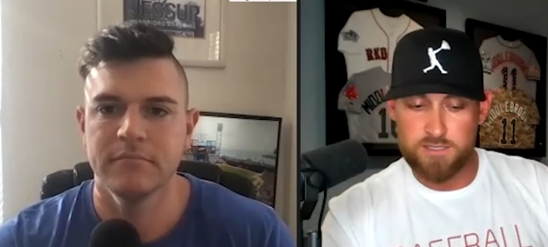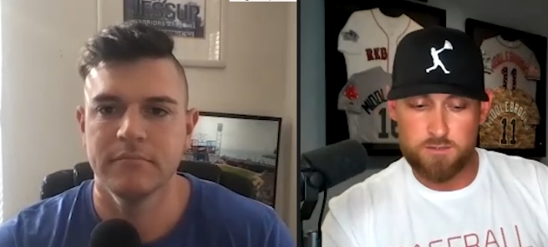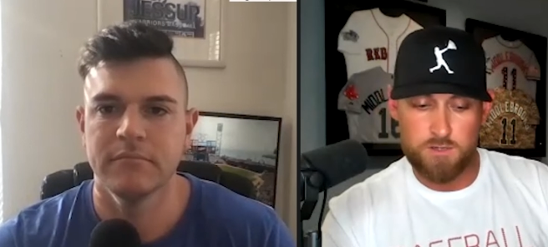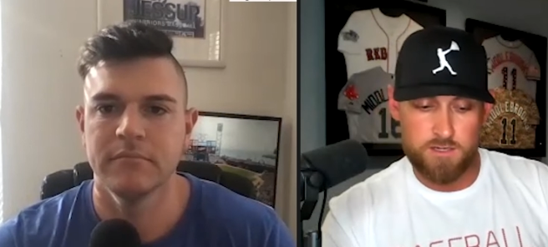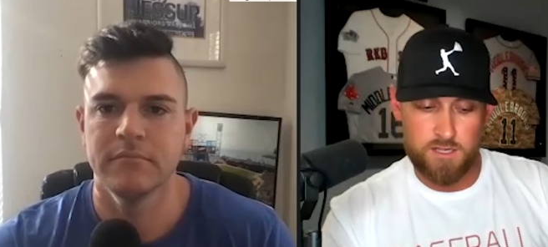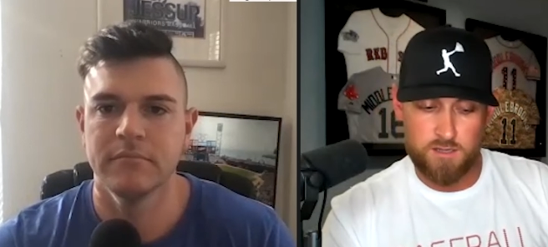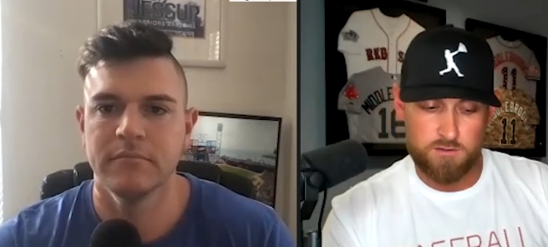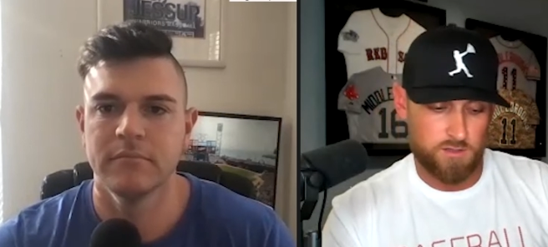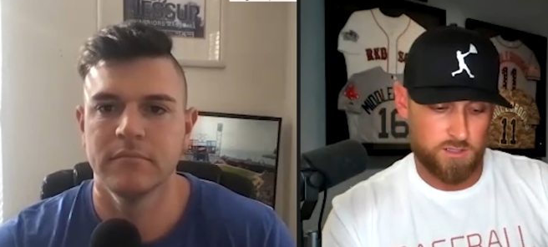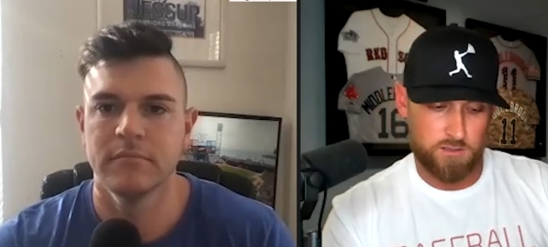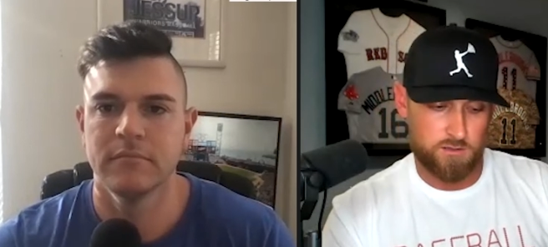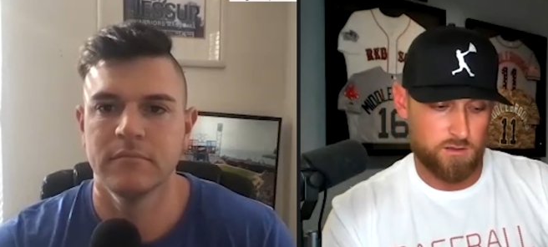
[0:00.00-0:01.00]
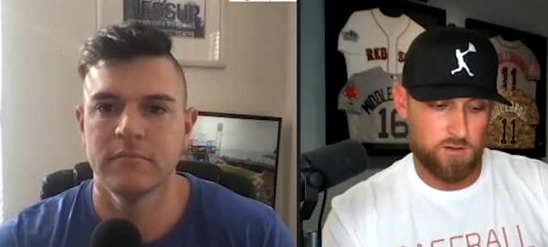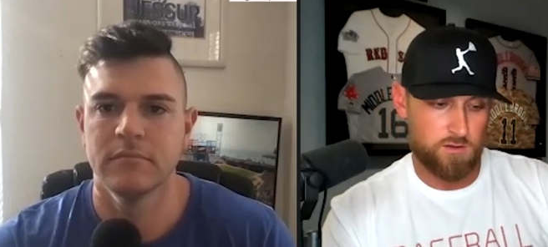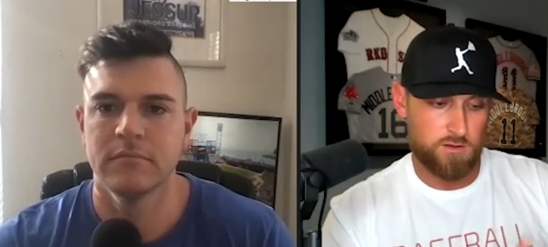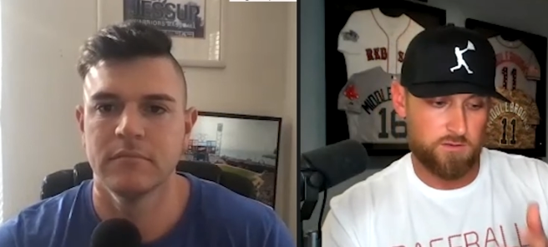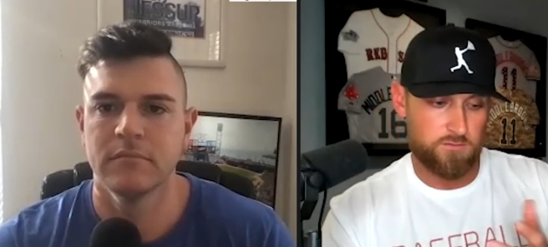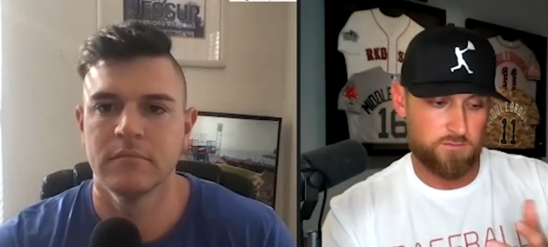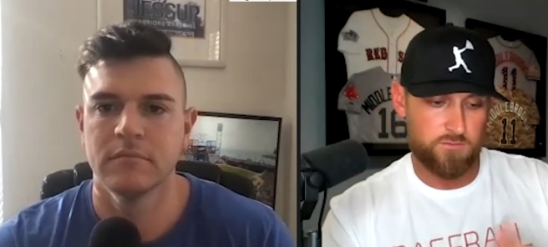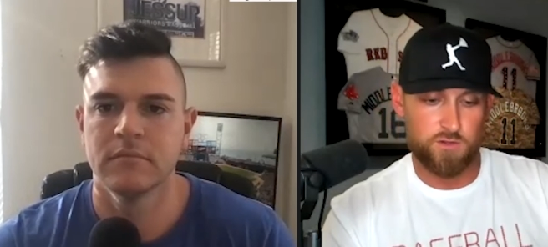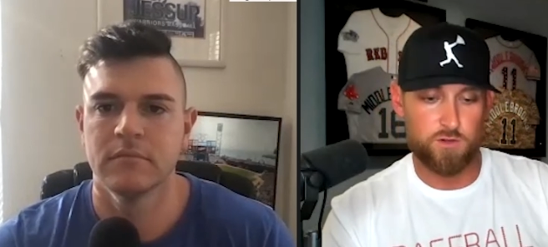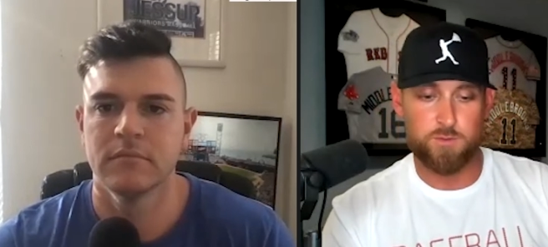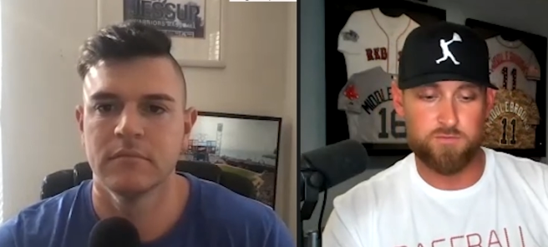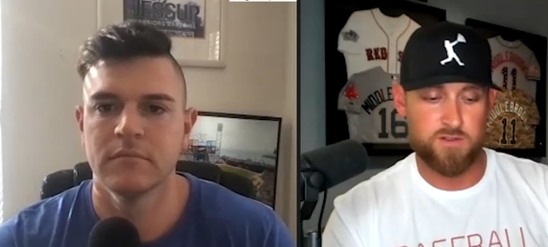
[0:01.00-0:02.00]
Speaker 1: right now. They're like, oh, if you're a
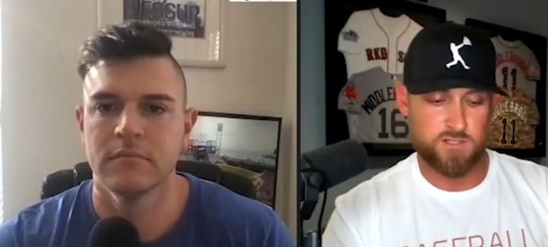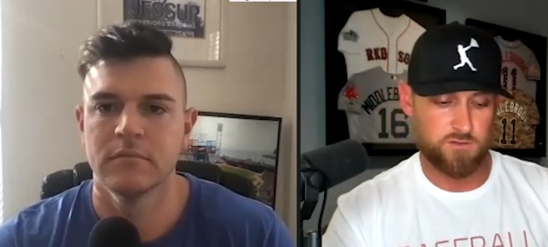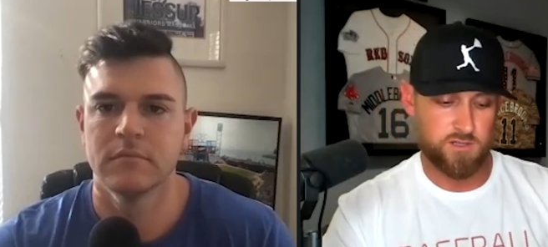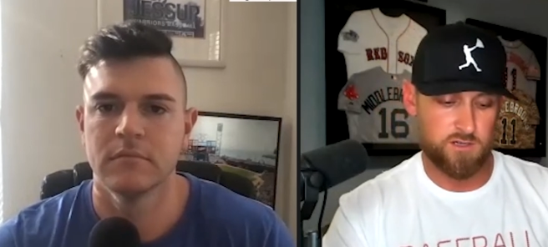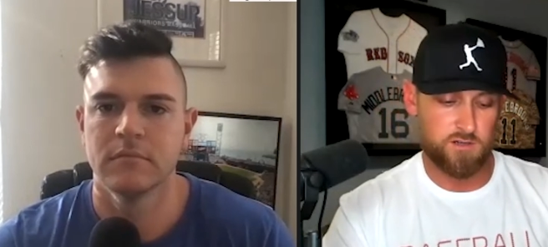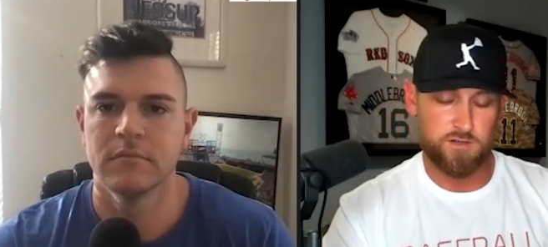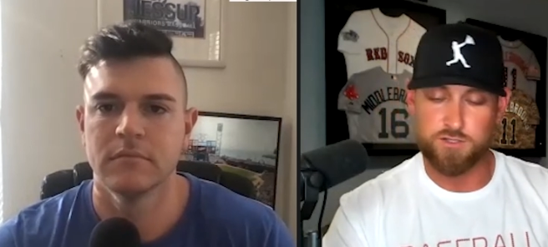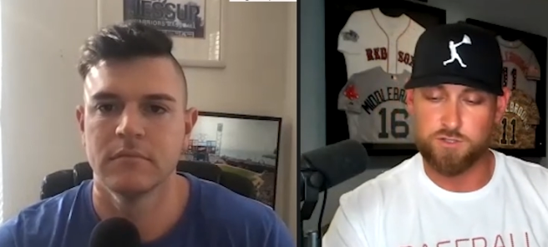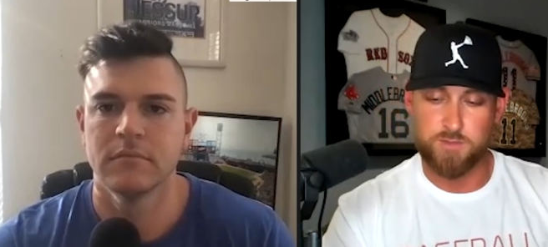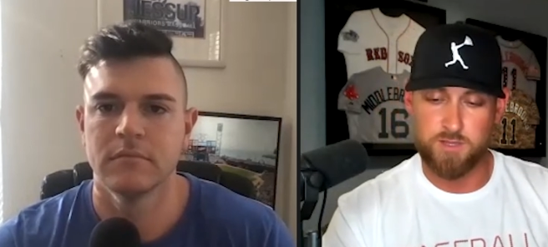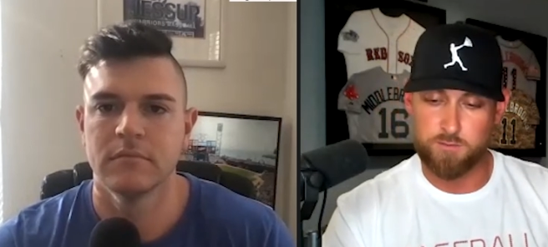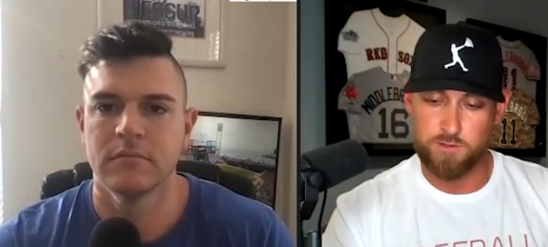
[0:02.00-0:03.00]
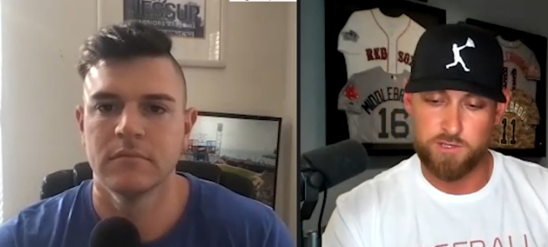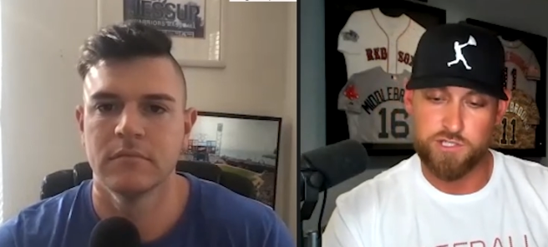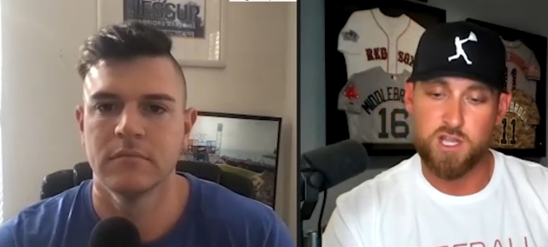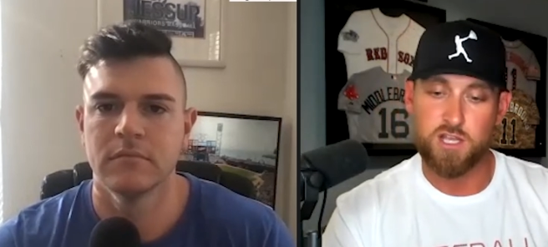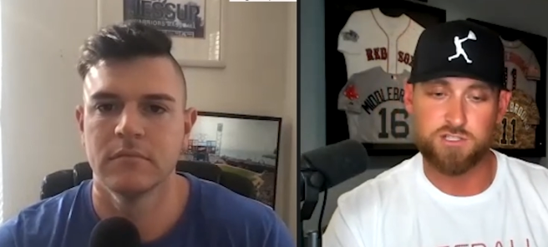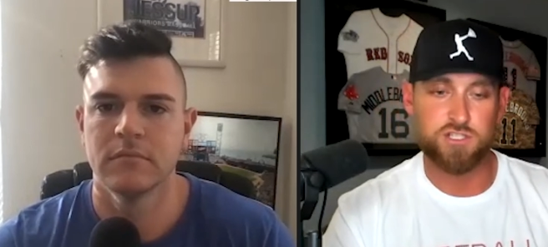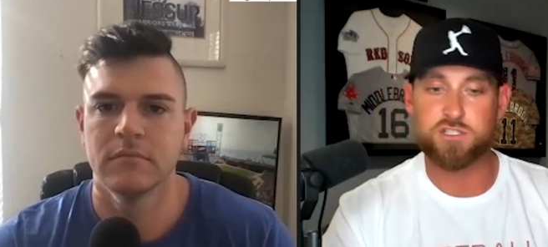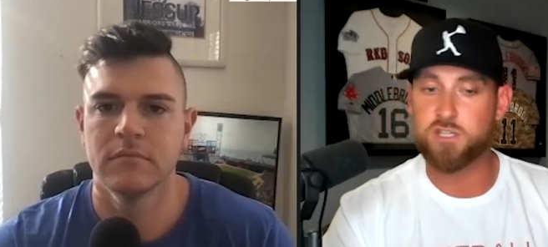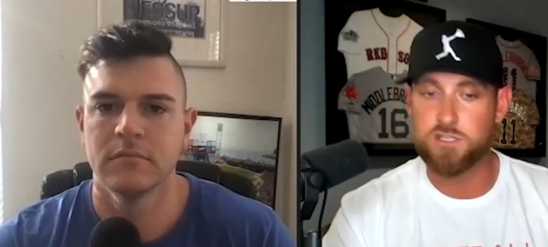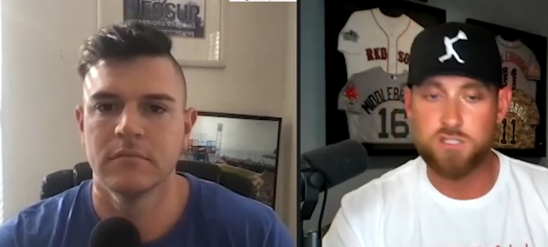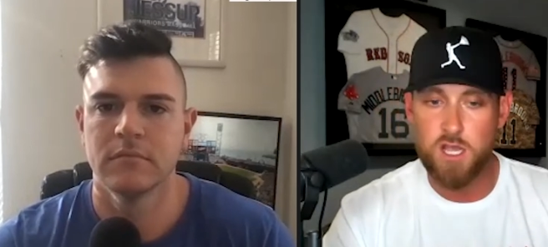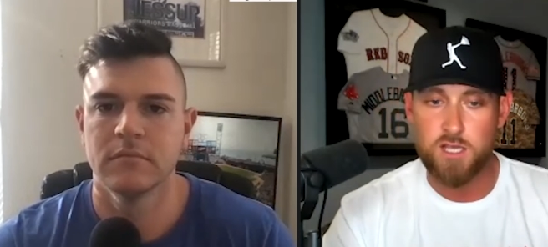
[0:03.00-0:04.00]
professional hitter, you should be able to adjust. Just
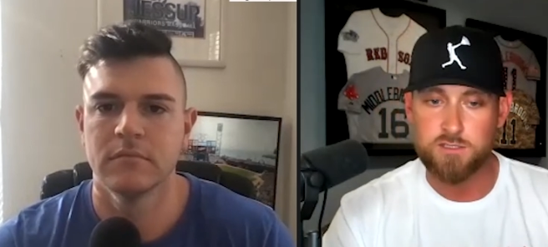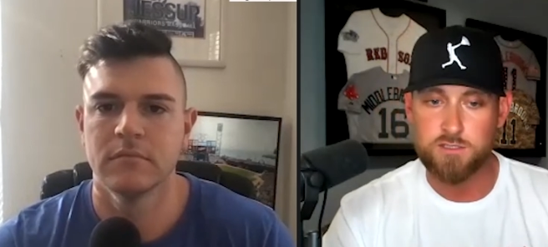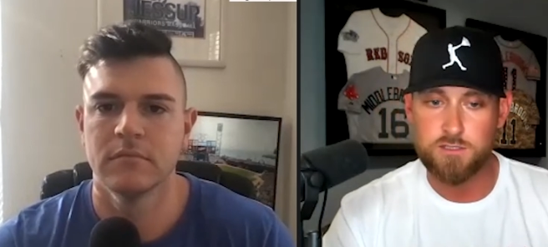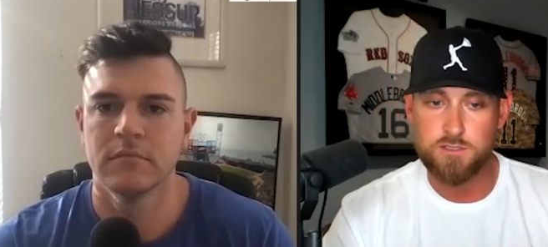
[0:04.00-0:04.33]
adjust.